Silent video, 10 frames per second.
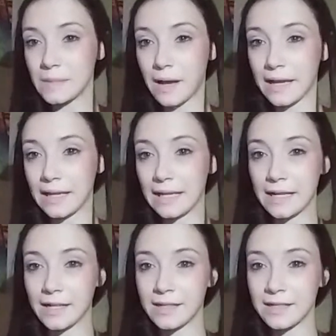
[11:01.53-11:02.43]
Maya
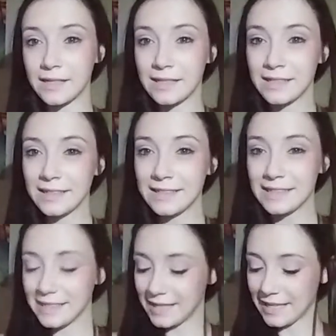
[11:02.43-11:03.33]
here.
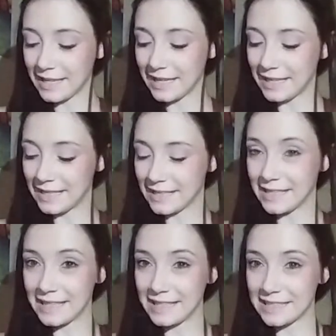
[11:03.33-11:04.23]
You can get it.
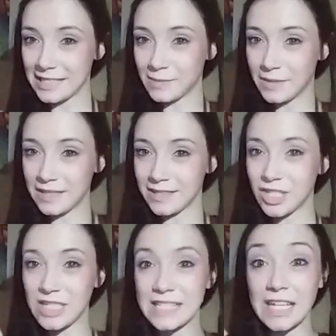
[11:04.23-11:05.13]

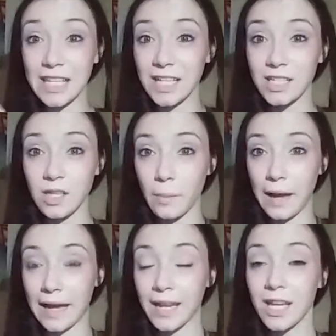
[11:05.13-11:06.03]
She's teething so
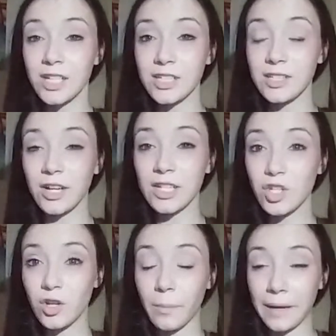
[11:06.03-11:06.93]
bad. She's already
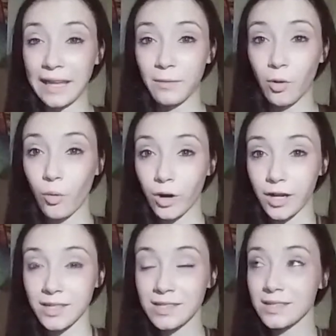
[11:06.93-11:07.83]
chewed up my
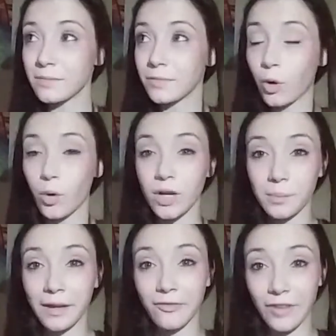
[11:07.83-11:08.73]
cords, the cord to
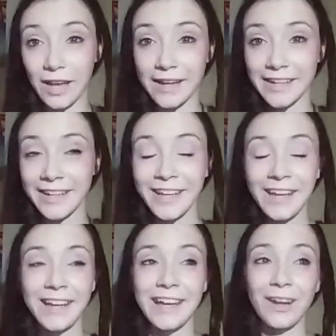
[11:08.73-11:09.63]
my fan.
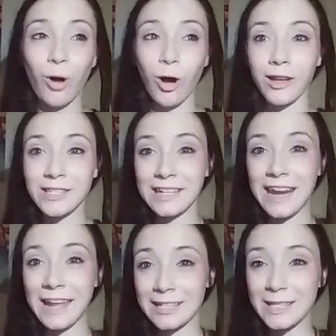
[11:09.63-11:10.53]
And Austin
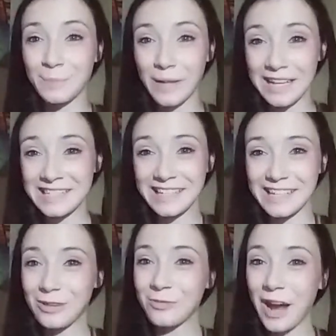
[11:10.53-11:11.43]
had to splice it
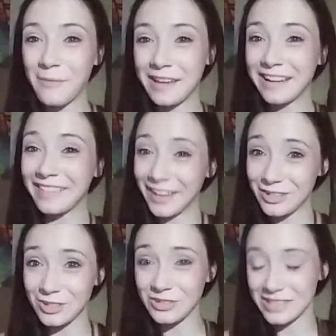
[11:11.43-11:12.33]
and wrap it in
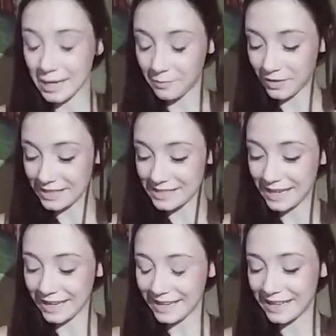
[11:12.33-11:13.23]
electrical tape last
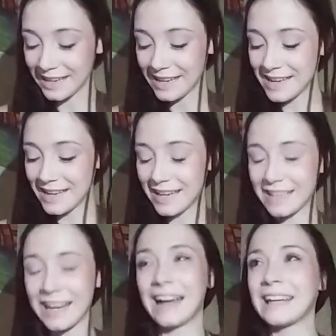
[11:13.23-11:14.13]
night.
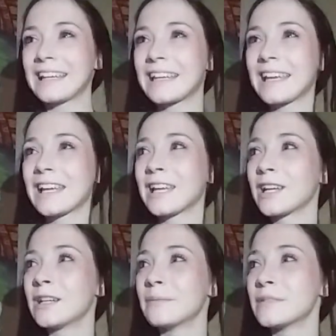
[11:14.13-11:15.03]
And I need to get
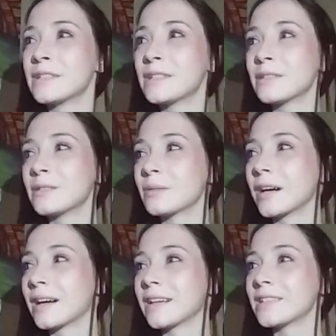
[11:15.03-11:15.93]
him to
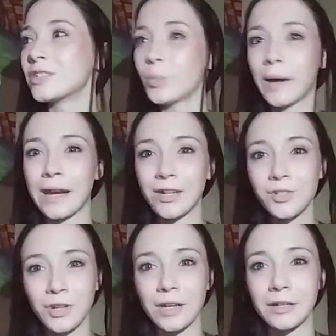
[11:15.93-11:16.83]
do my hair
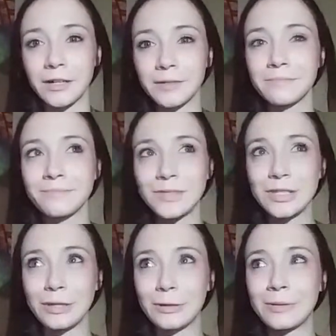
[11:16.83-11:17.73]
straightener
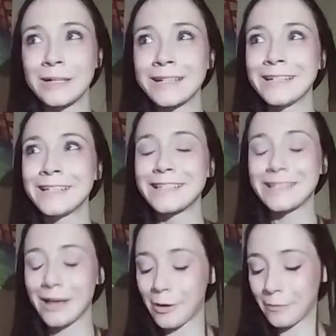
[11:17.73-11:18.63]
too.
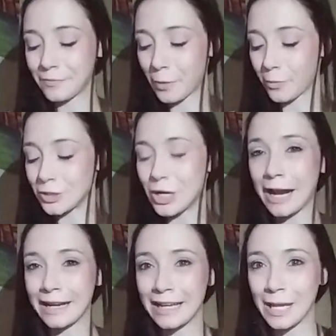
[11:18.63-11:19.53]
So we're
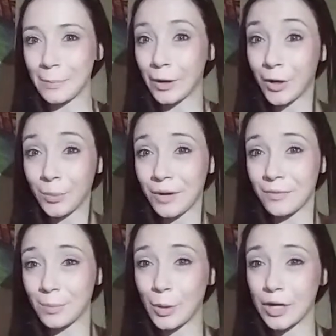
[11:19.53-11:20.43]
trying to keep her away
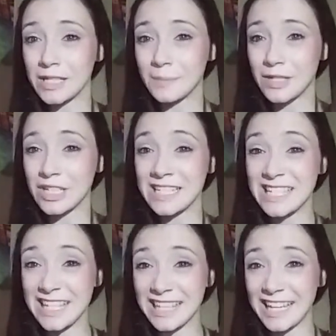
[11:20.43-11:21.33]
from cords, but she's
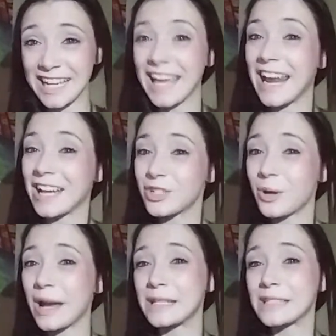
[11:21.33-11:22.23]
teething. And as you
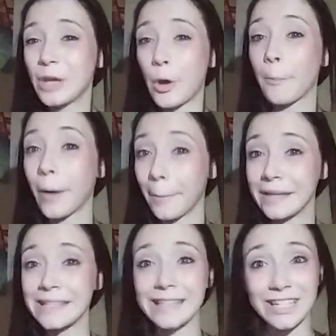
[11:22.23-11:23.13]
guys know,
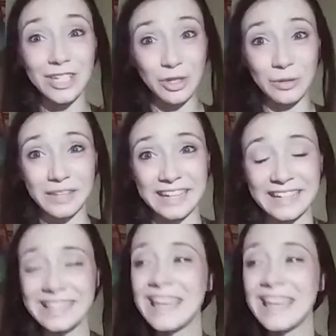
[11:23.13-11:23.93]
puppies like to chew things.